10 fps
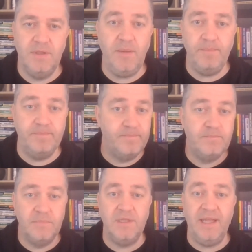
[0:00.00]
Yep,
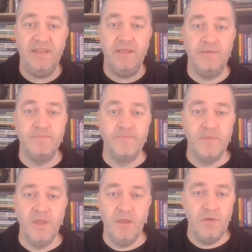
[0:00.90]
lazy.
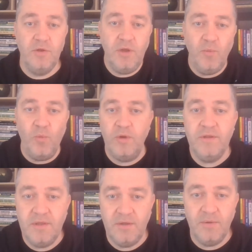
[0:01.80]
You don't
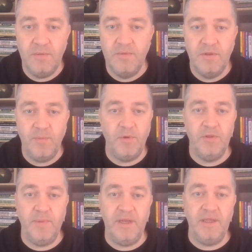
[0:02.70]
want to do
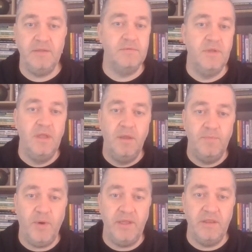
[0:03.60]
sports betting
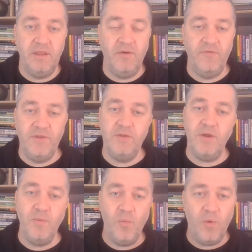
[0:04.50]
by yourself. You
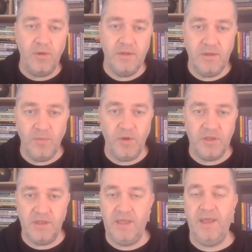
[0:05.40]
don't want to
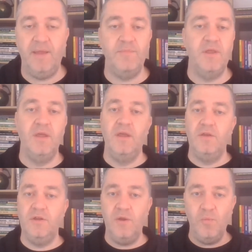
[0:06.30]
watch the games.
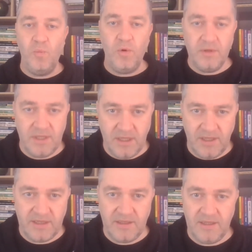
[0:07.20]
You don't want to
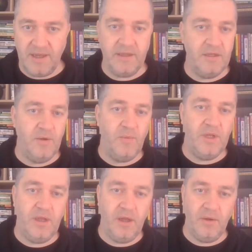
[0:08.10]
collect the data, you don't
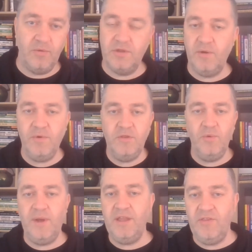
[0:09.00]
want to code, you don't want
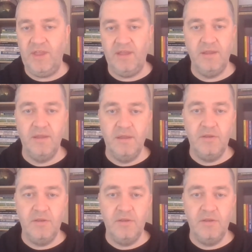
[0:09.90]
to do anything.